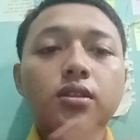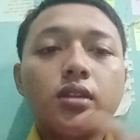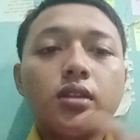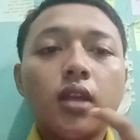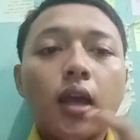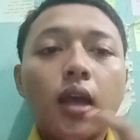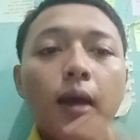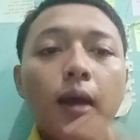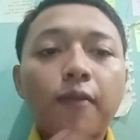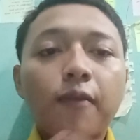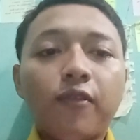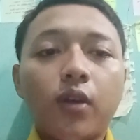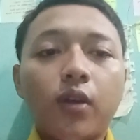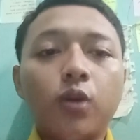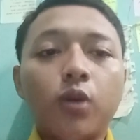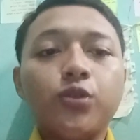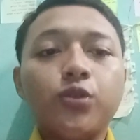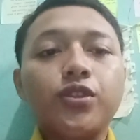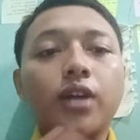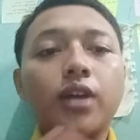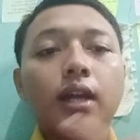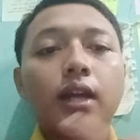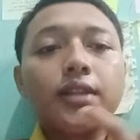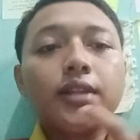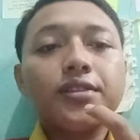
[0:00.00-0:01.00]

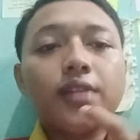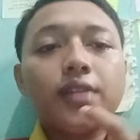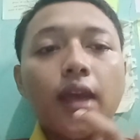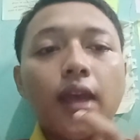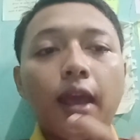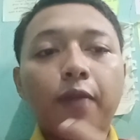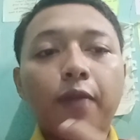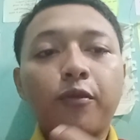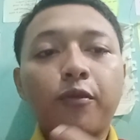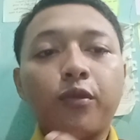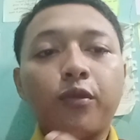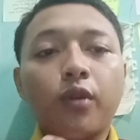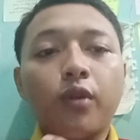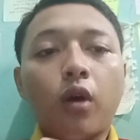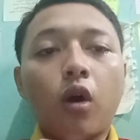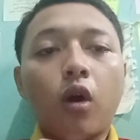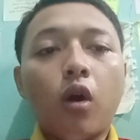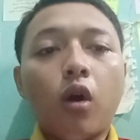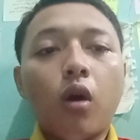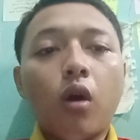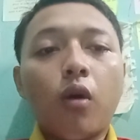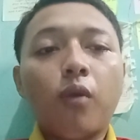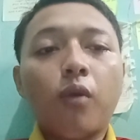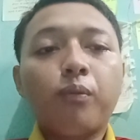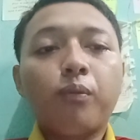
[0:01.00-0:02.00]
flowcharts, and
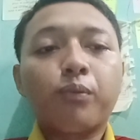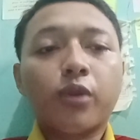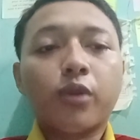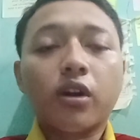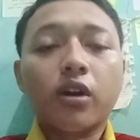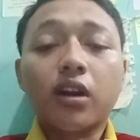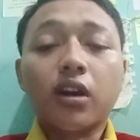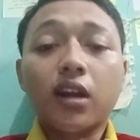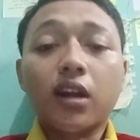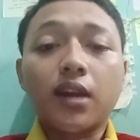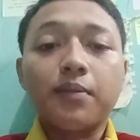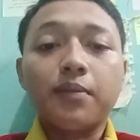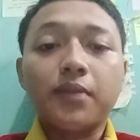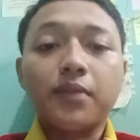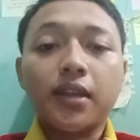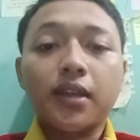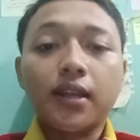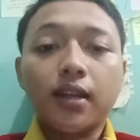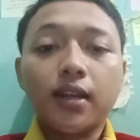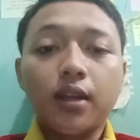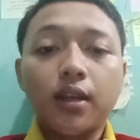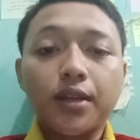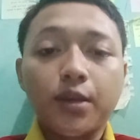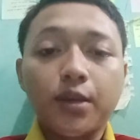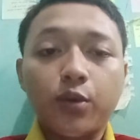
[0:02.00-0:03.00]
programming
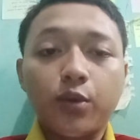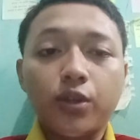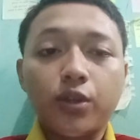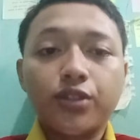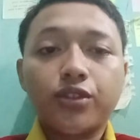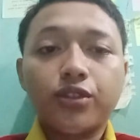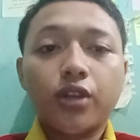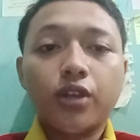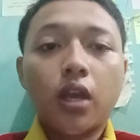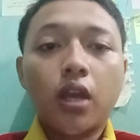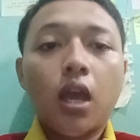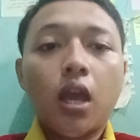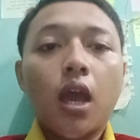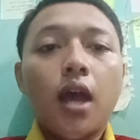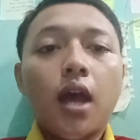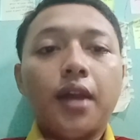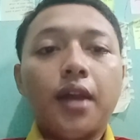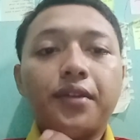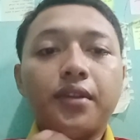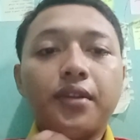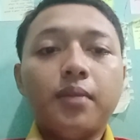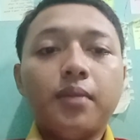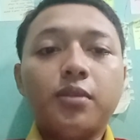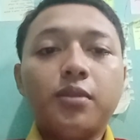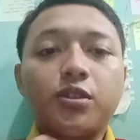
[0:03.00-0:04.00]
language.
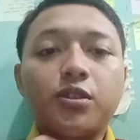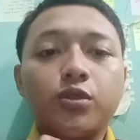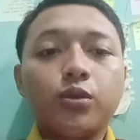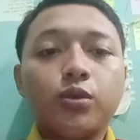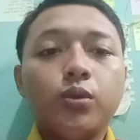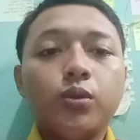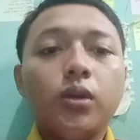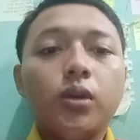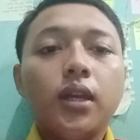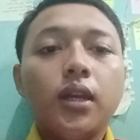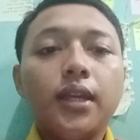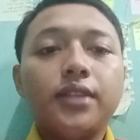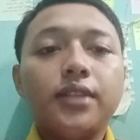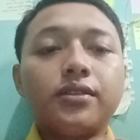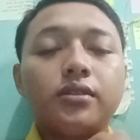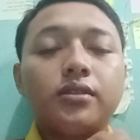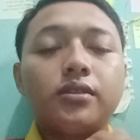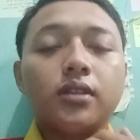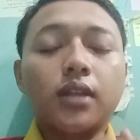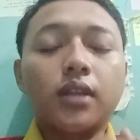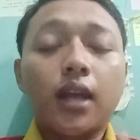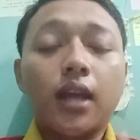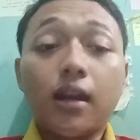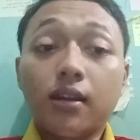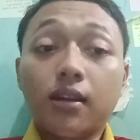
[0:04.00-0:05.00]
Number 2 is the
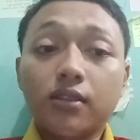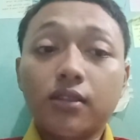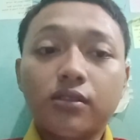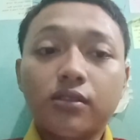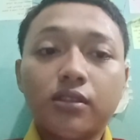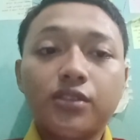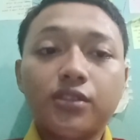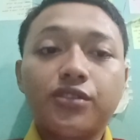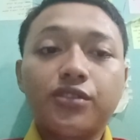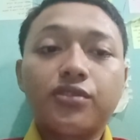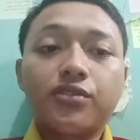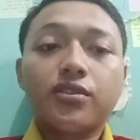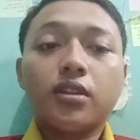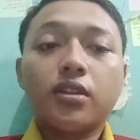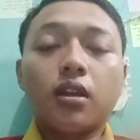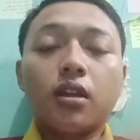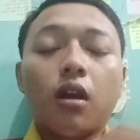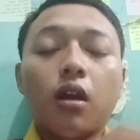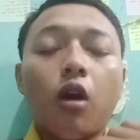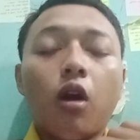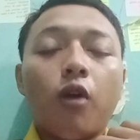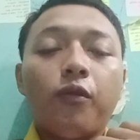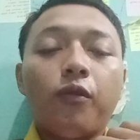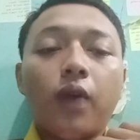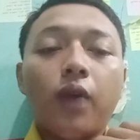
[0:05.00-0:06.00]
characteristic of
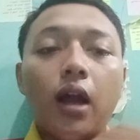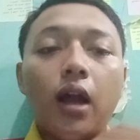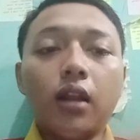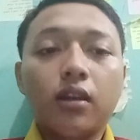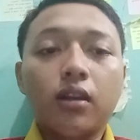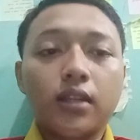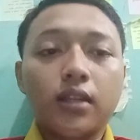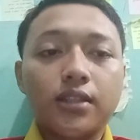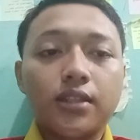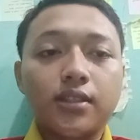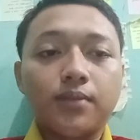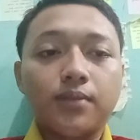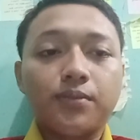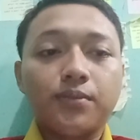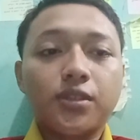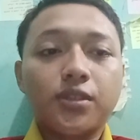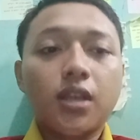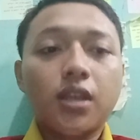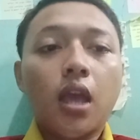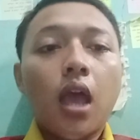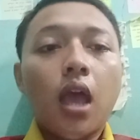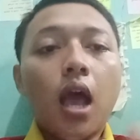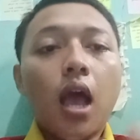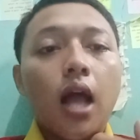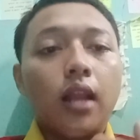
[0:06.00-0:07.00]
algorithms.
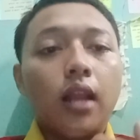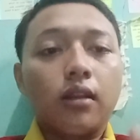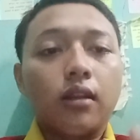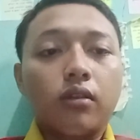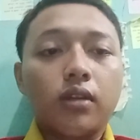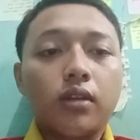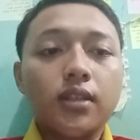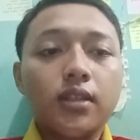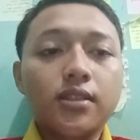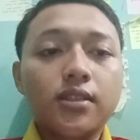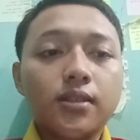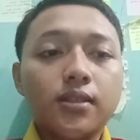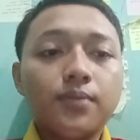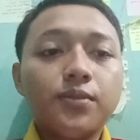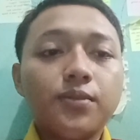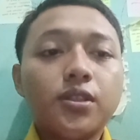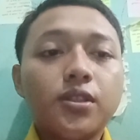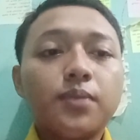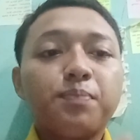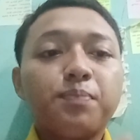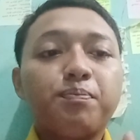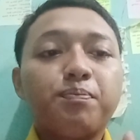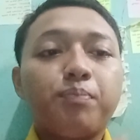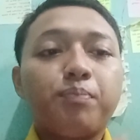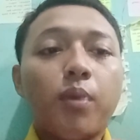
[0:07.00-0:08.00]
Algorithms
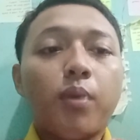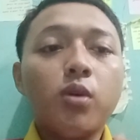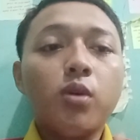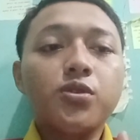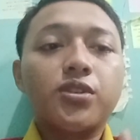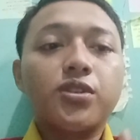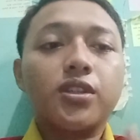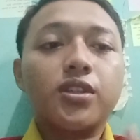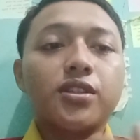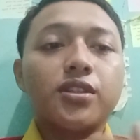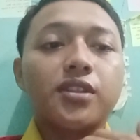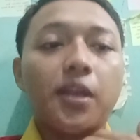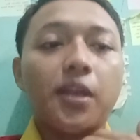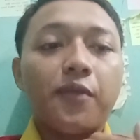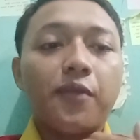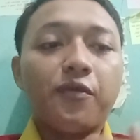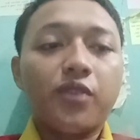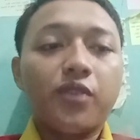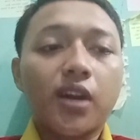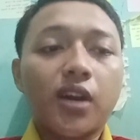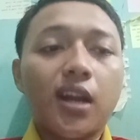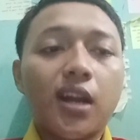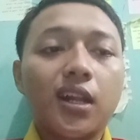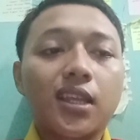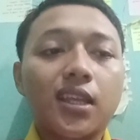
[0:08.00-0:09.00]
possess
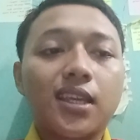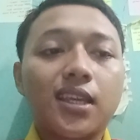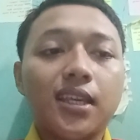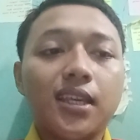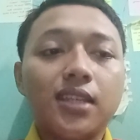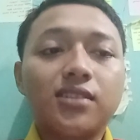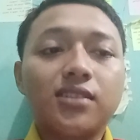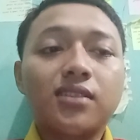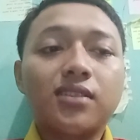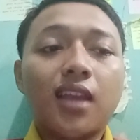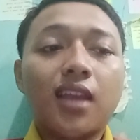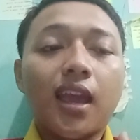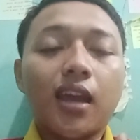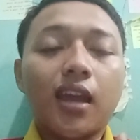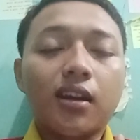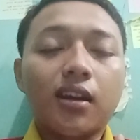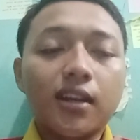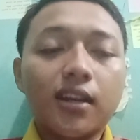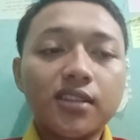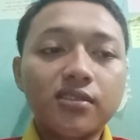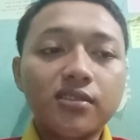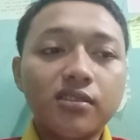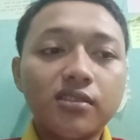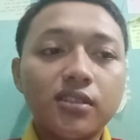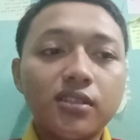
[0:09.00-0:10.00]
several key
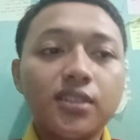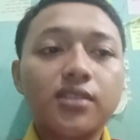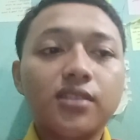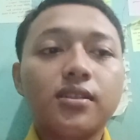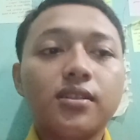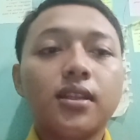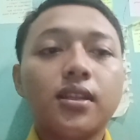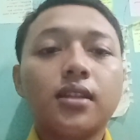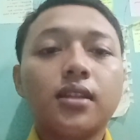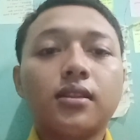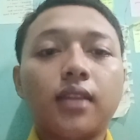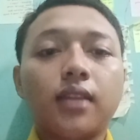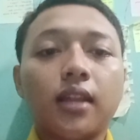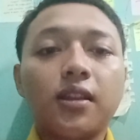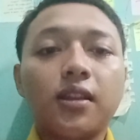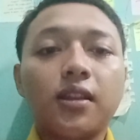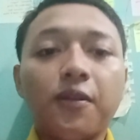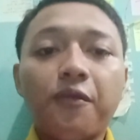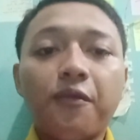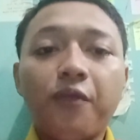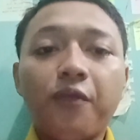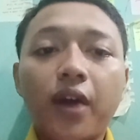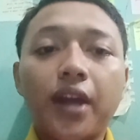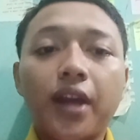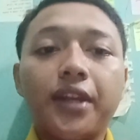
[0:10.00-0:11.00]
characteristics that
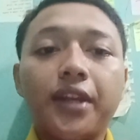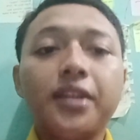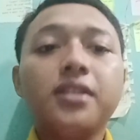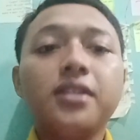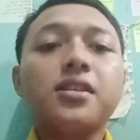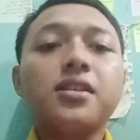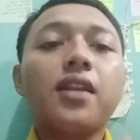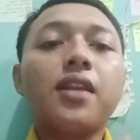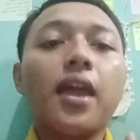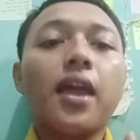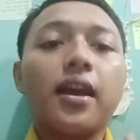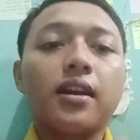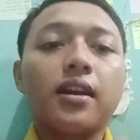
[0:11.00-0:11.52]
define their